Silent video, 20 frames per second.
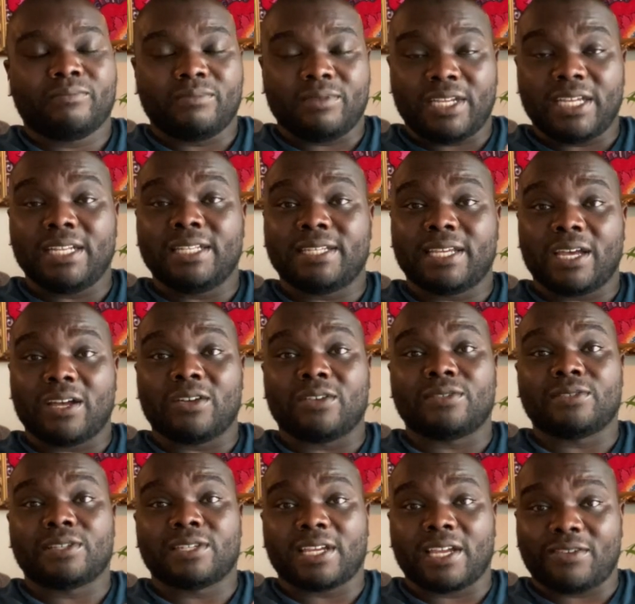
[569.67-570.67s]

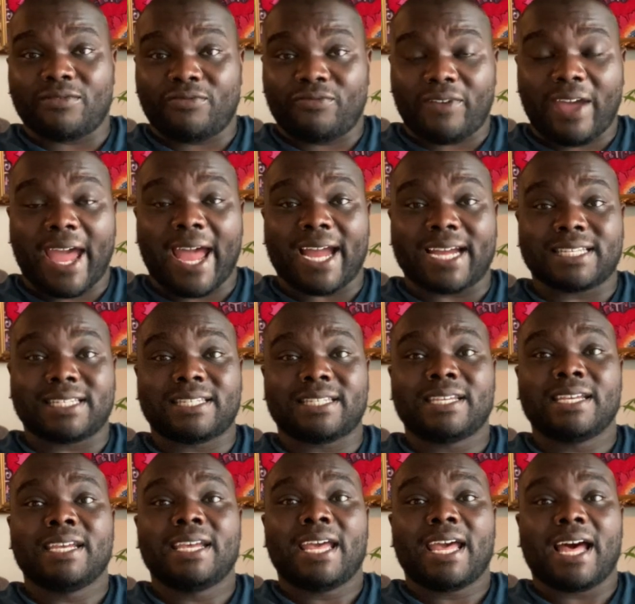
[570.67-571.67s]
details and
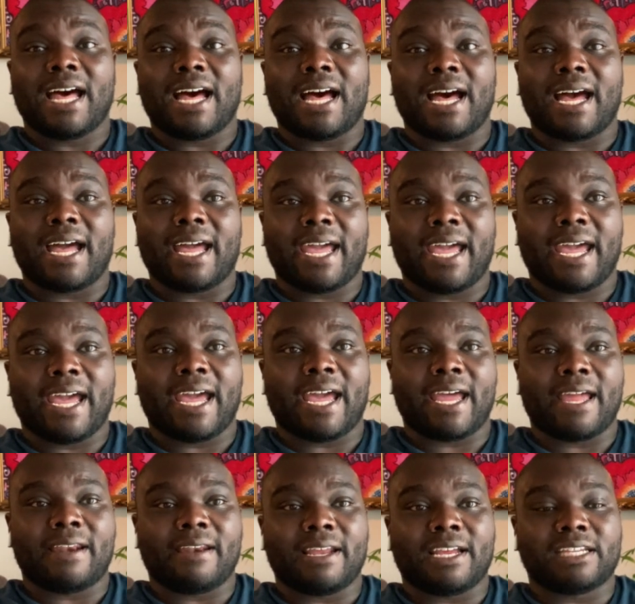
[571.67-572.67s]
facts uh,
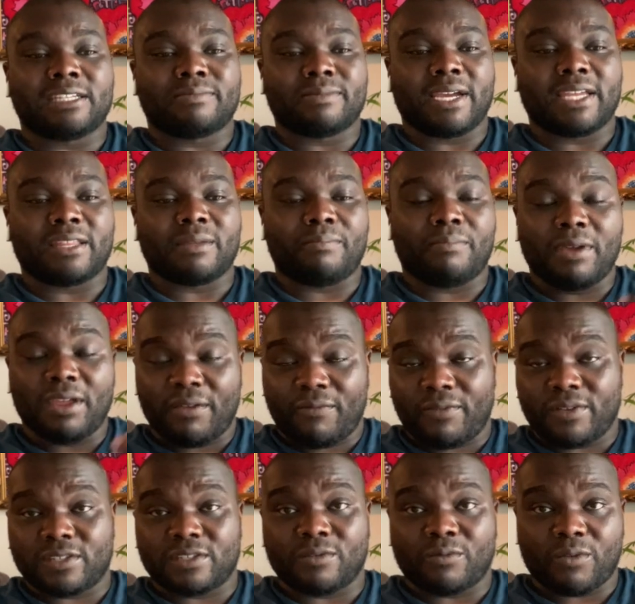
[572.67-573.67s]
and explain the
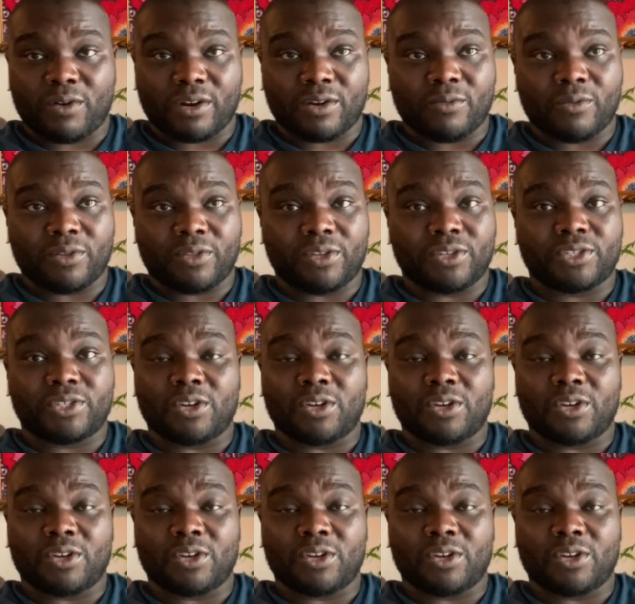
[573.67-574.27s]
benefits of working with you.